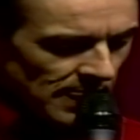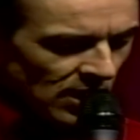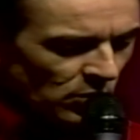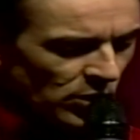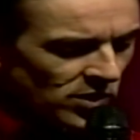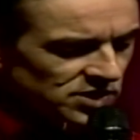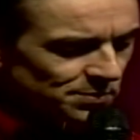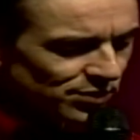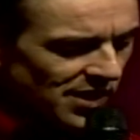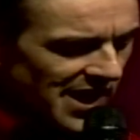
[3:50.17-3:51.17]
We want to
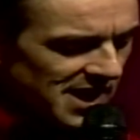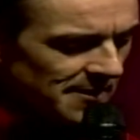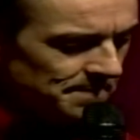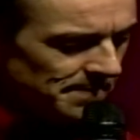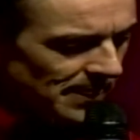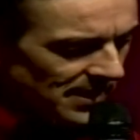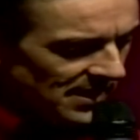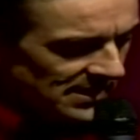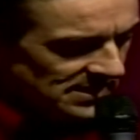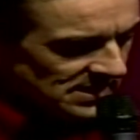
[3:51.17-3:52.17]
pray
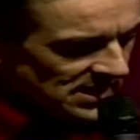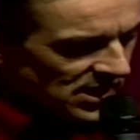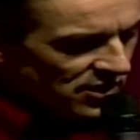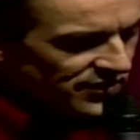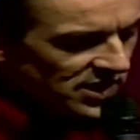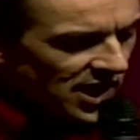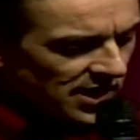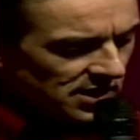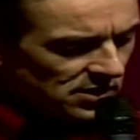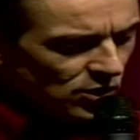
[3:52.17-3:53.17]
for
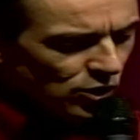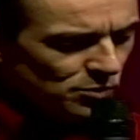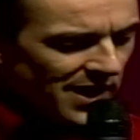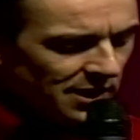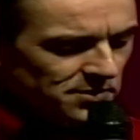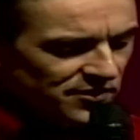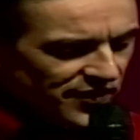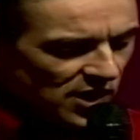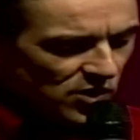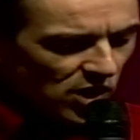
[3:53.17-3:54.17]
Cardinal Cormac
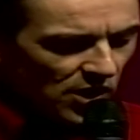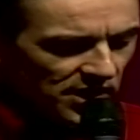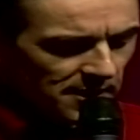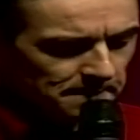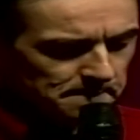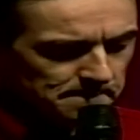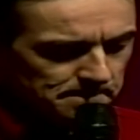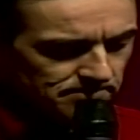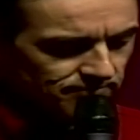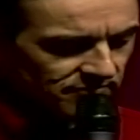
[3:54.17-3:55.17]
Murphy O'Connor,
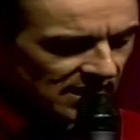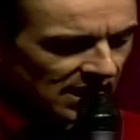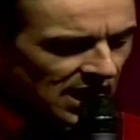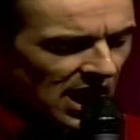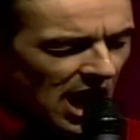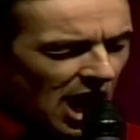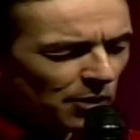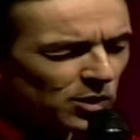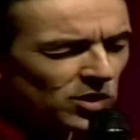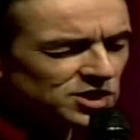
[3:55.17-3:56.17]
and
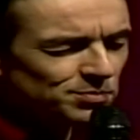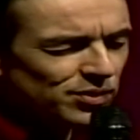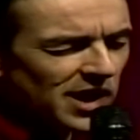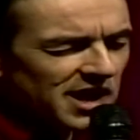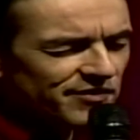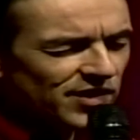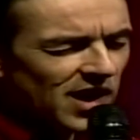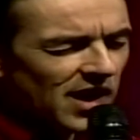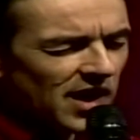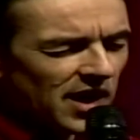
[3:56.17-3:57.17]
we want to pray for
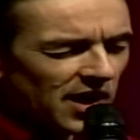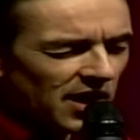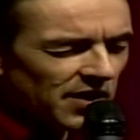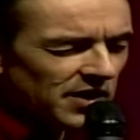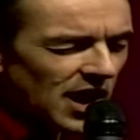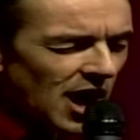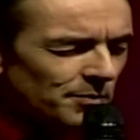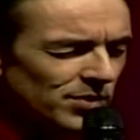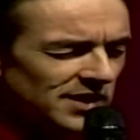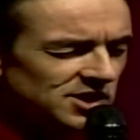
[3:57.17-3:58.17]
our
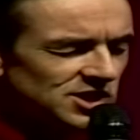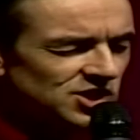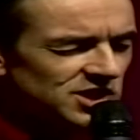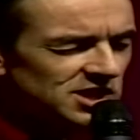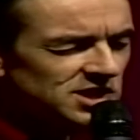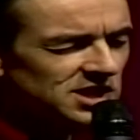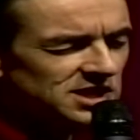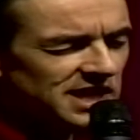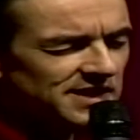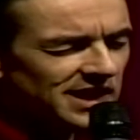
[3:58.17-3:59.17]
brothers and
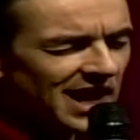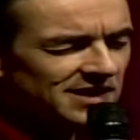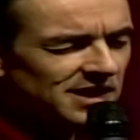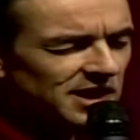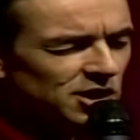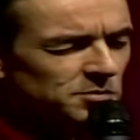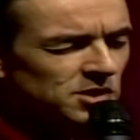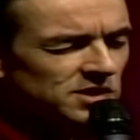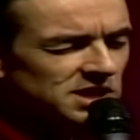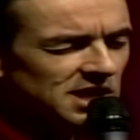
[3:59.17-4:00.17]
sisters in the Catholic
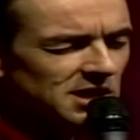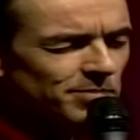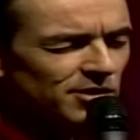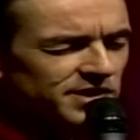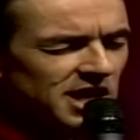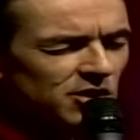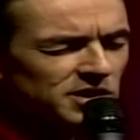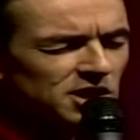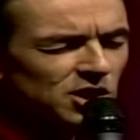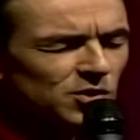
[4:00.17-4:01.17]
community, both here
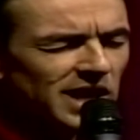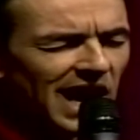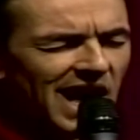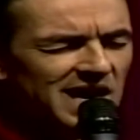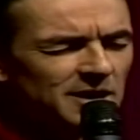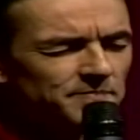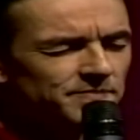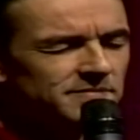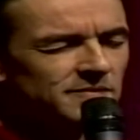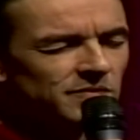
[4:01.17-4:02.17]
in the UK
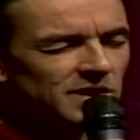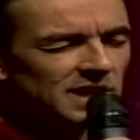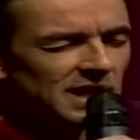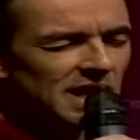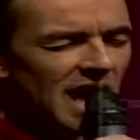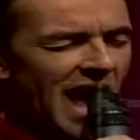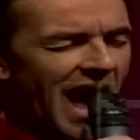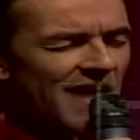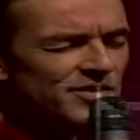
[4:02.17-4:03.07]
and